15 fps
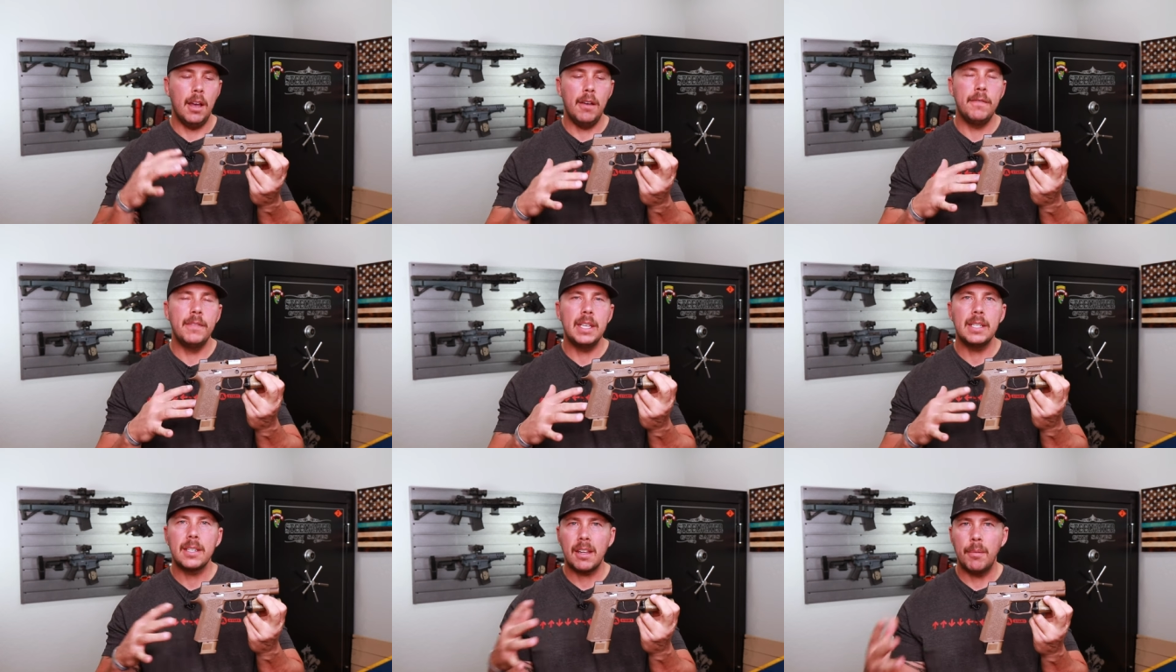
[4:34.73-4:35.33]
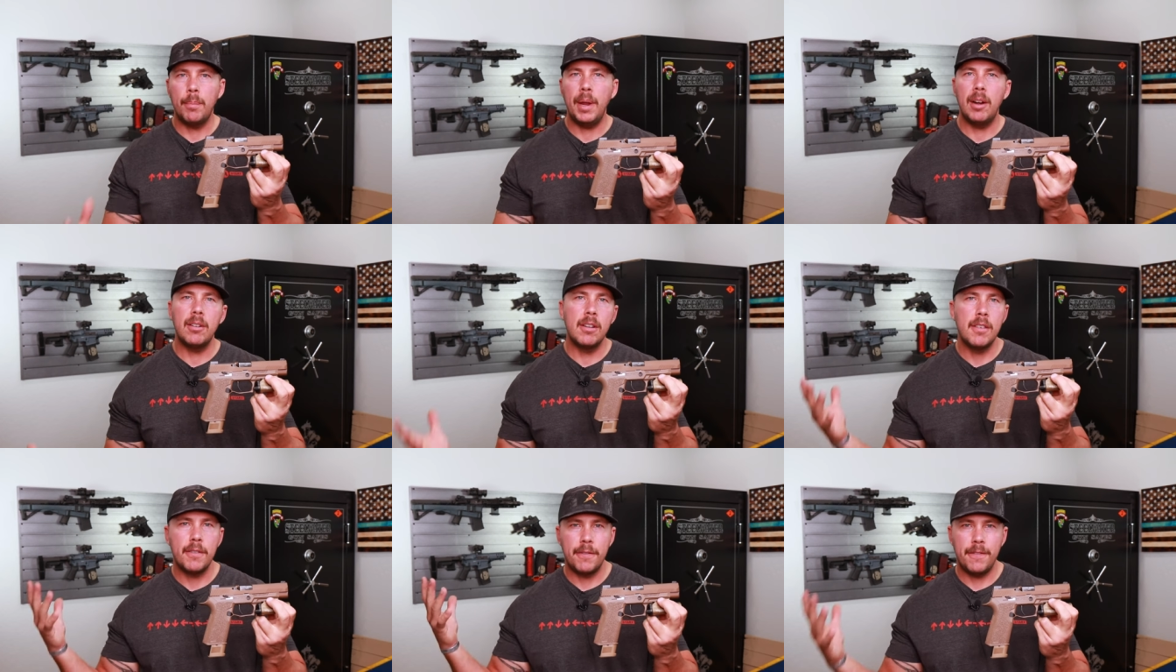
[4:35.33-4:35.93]
of this
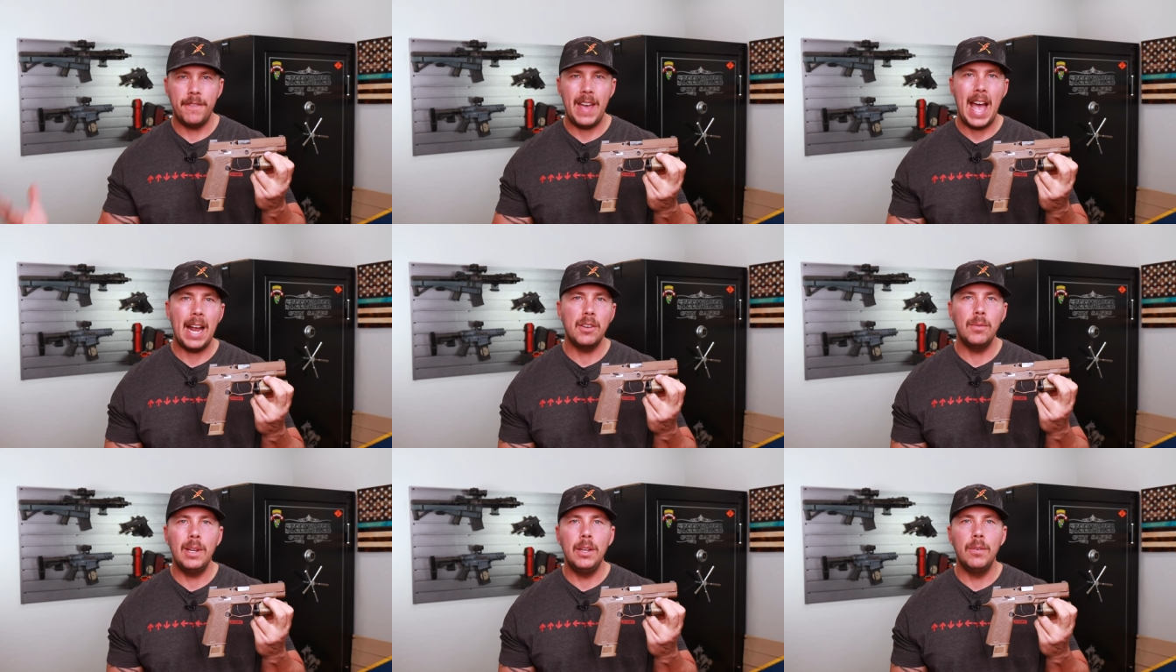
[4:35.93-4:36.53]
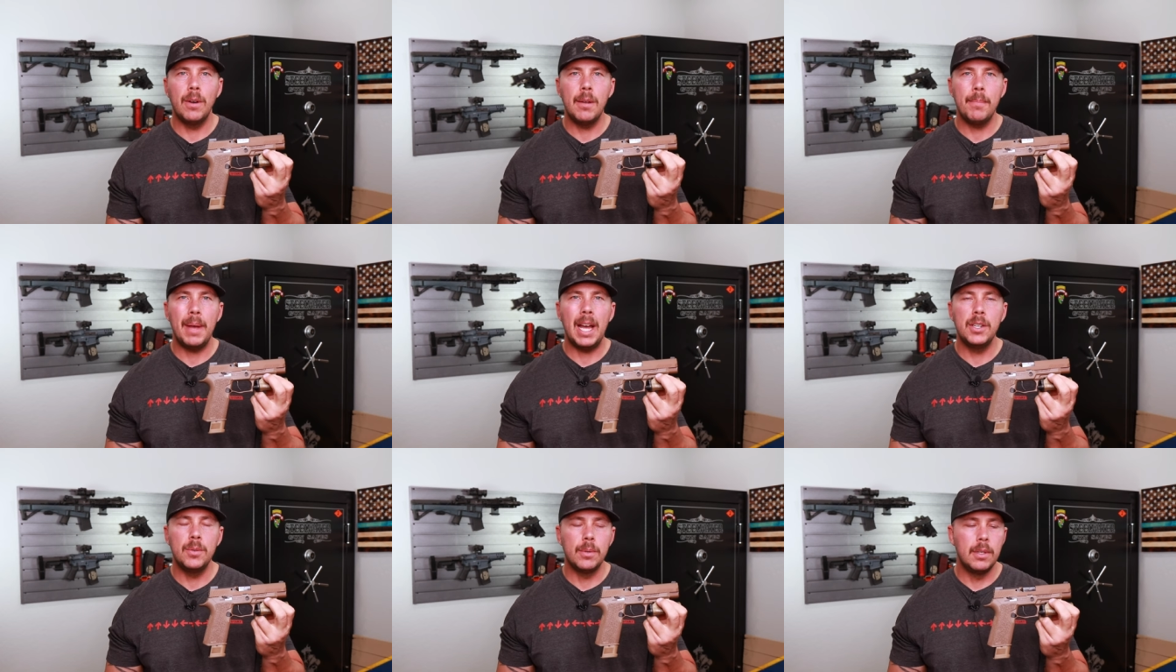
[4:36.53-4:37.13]
compared to the factory grip
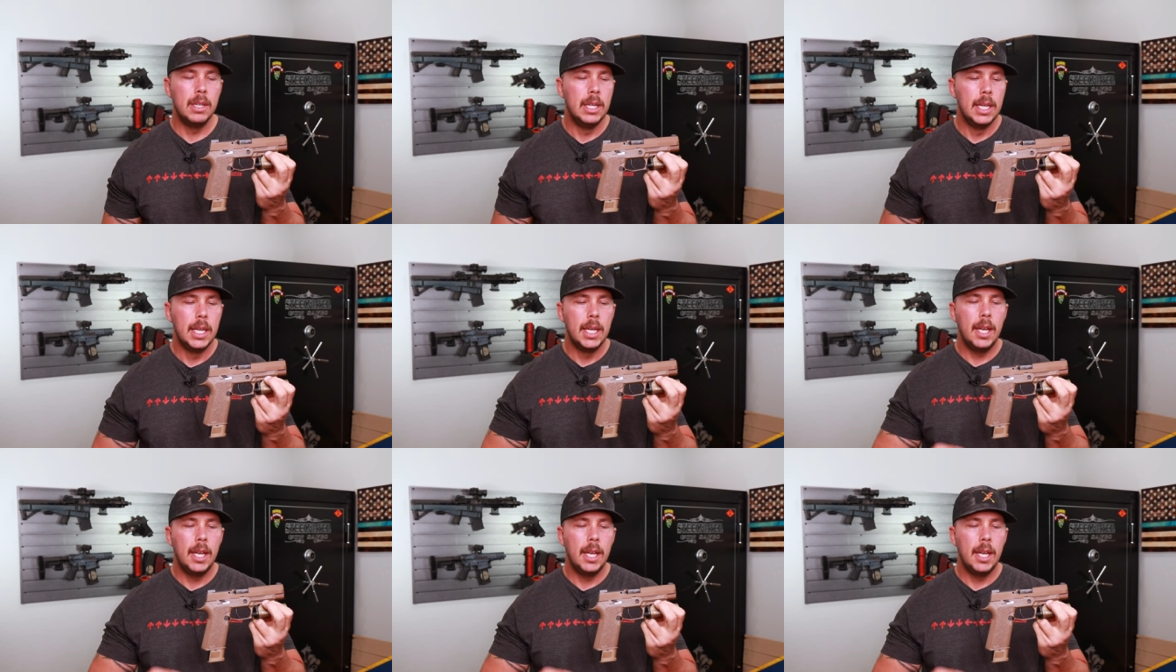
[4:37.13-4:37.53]
module.